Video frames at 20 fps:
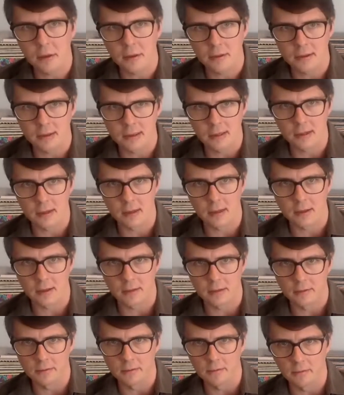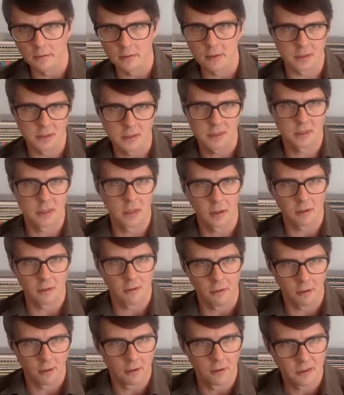and like uh, the
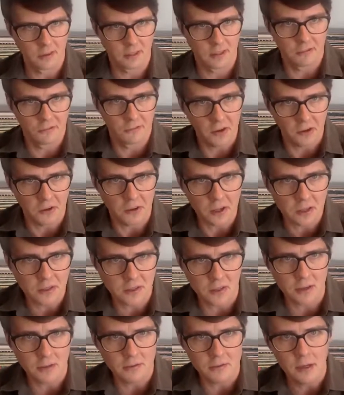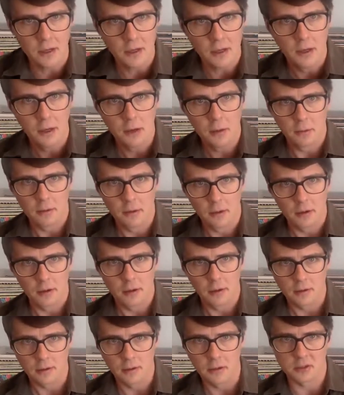se severeness of
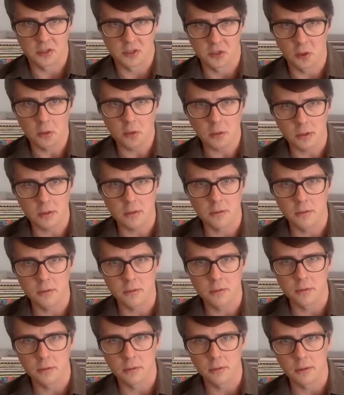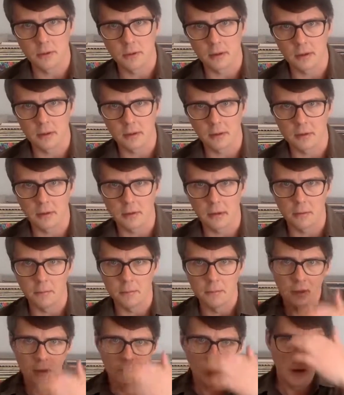the stroke and and
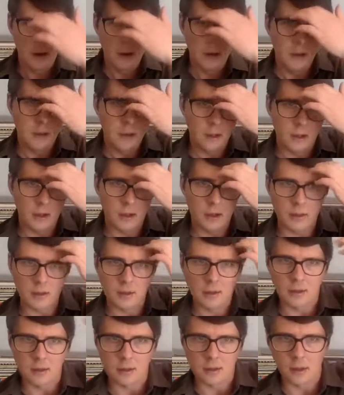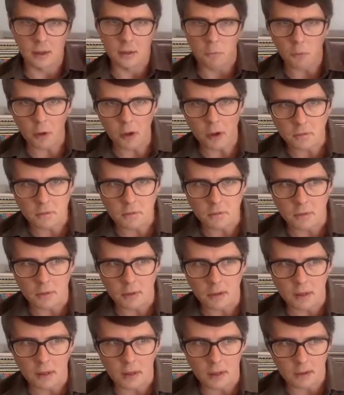um, and like the one
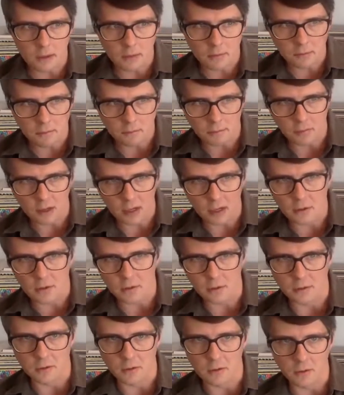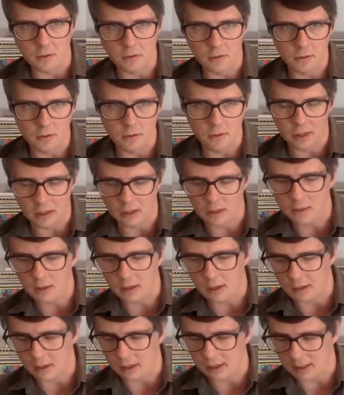main thing,
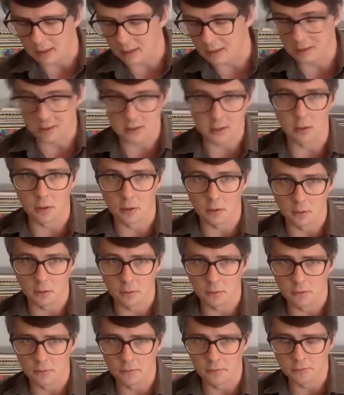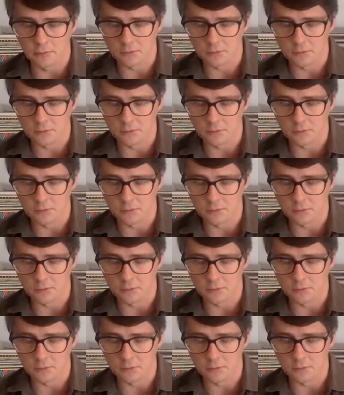and like it's still